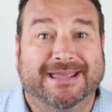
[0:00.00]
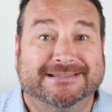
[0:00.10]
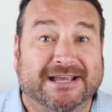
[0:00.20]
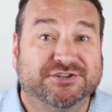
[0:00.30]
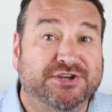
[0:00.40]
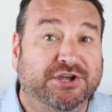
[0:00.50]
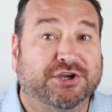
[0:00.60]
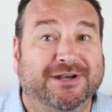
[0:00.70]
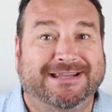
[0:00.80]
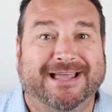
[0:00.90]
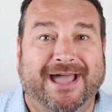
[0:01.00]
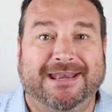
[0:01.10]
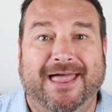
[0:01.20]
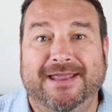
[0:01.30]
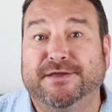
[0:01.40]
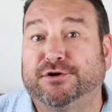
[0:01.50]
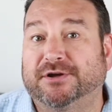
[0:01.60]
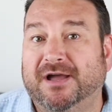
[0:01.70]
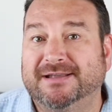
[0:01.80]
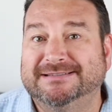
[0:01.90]
is actually a good guideline that their
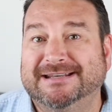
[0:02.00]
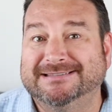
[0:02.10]
content